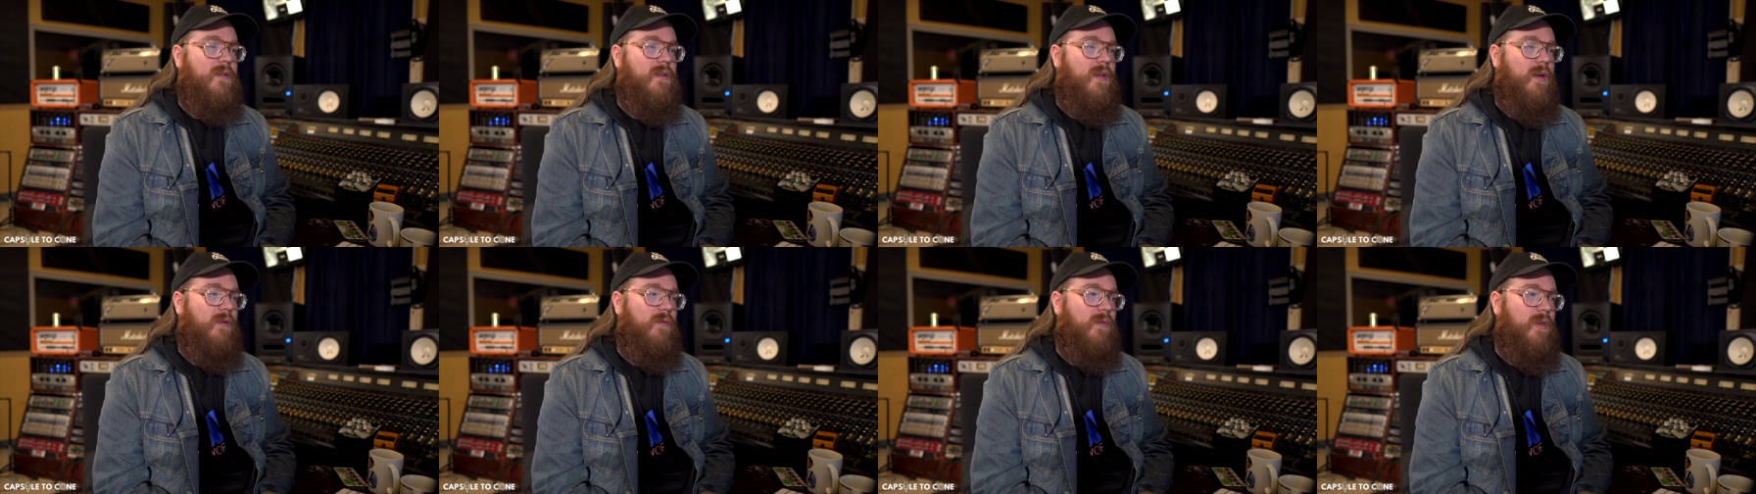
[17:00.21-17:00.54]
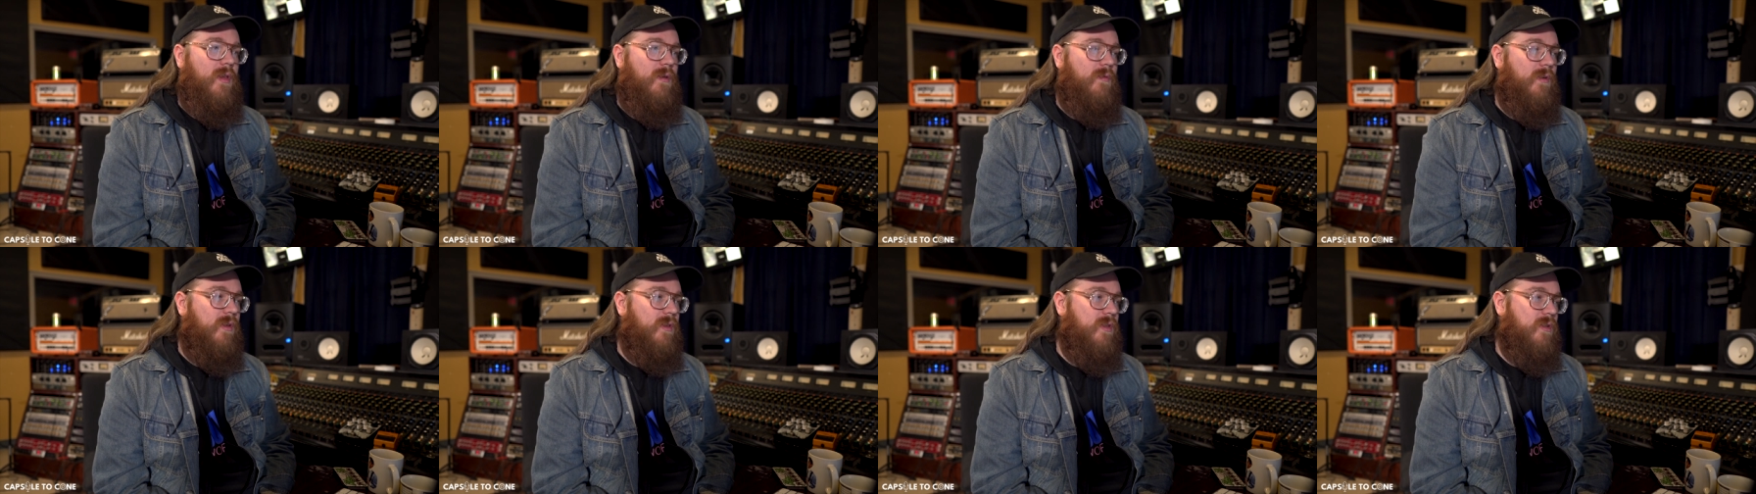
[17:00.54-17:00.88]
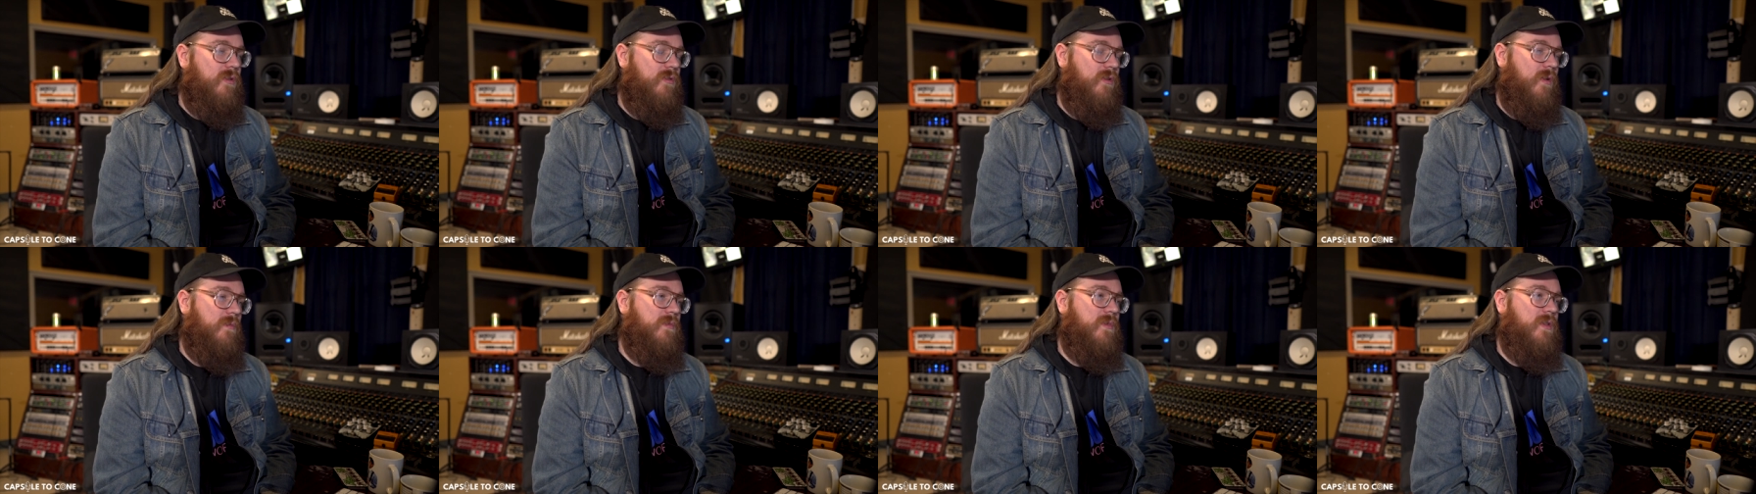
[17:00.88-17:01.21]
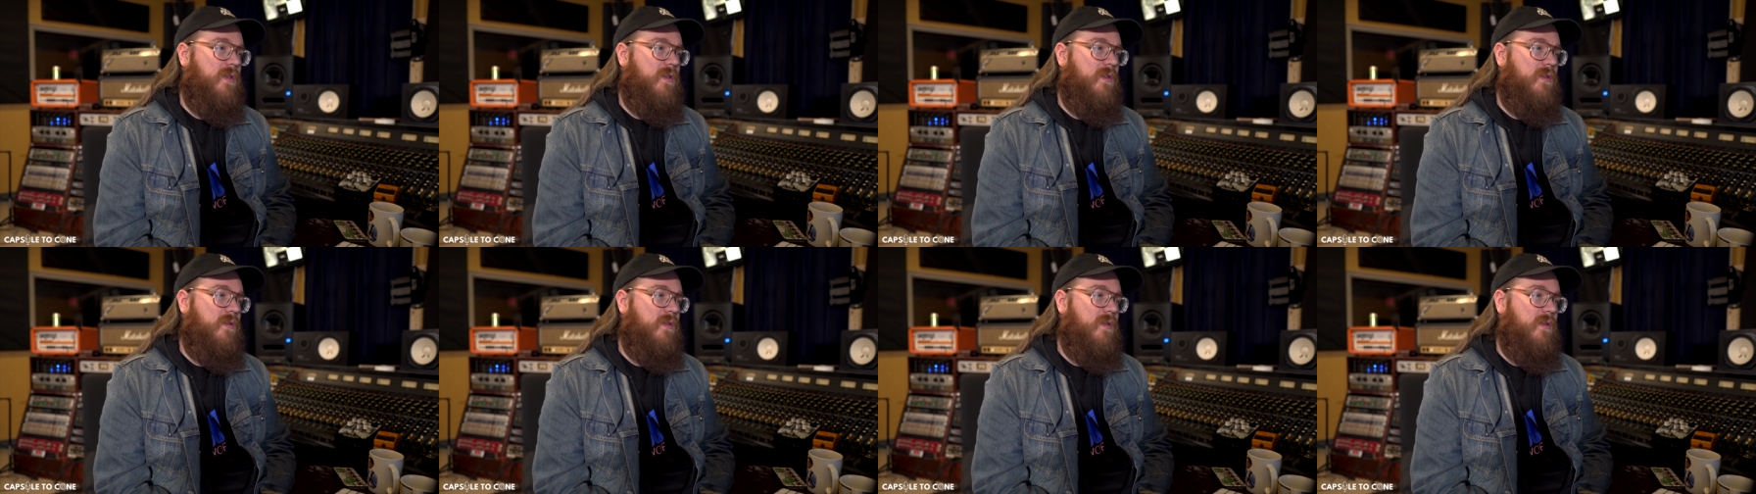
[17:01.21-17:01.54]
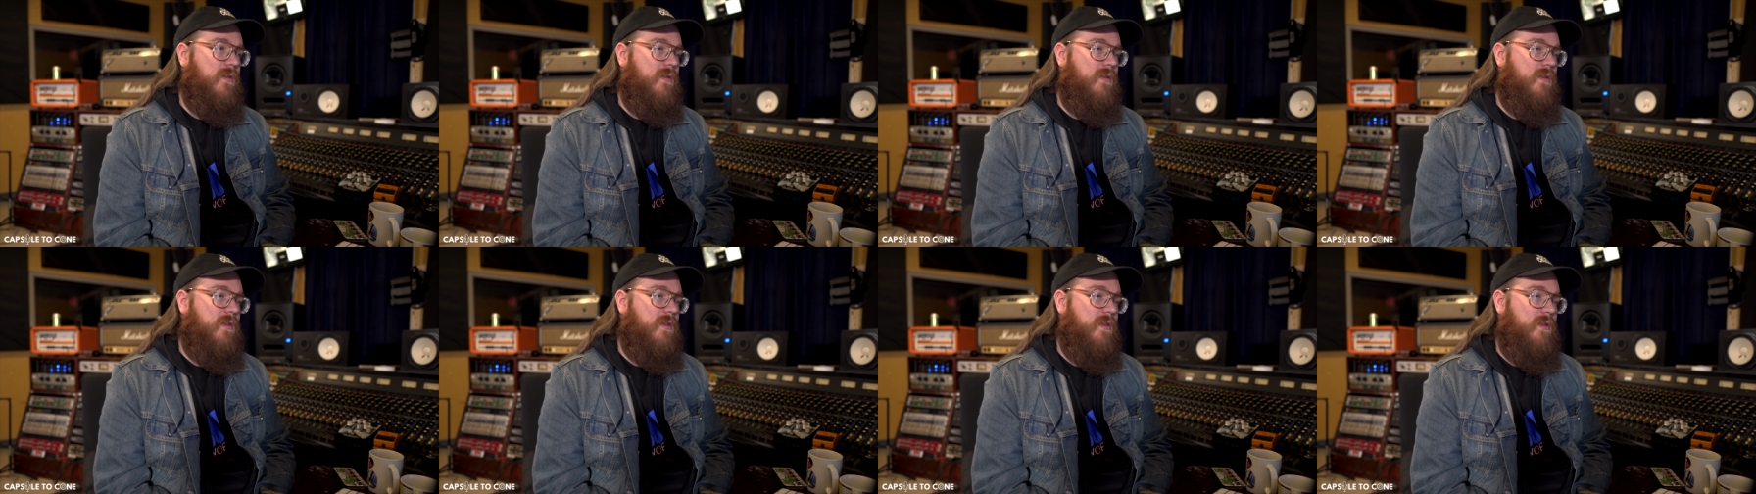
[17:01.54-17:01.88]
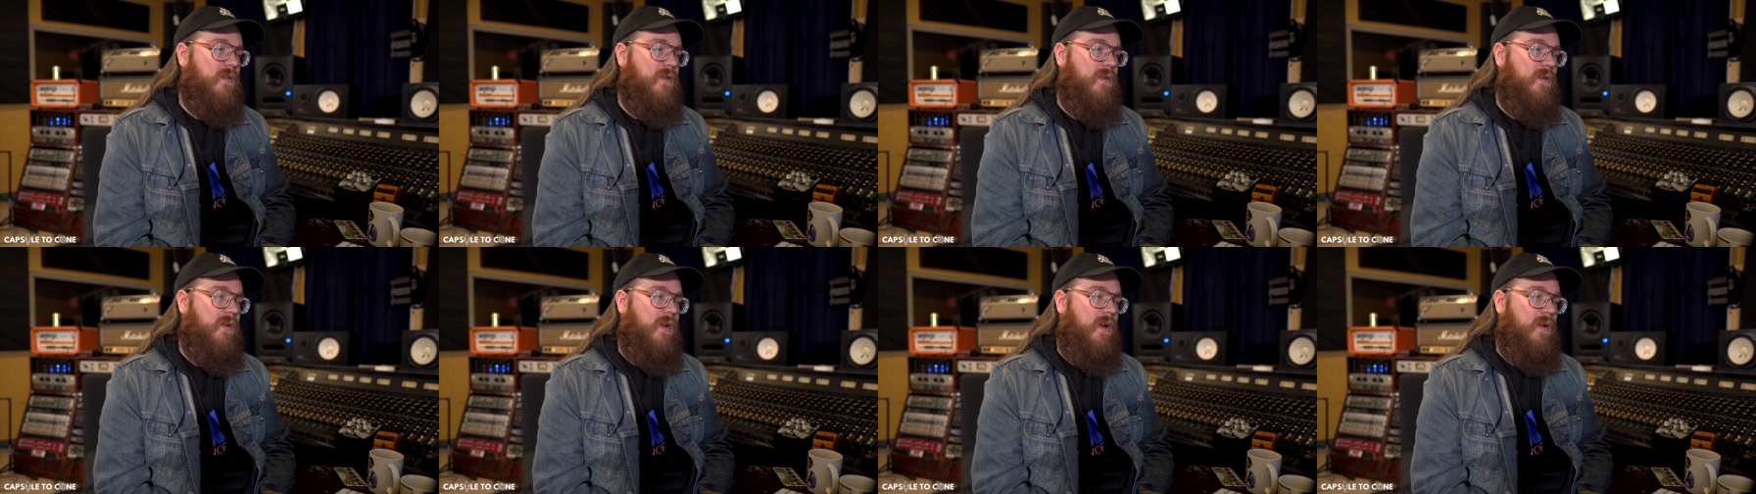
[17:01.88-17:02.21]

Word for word: I really want the drums to, to, to turn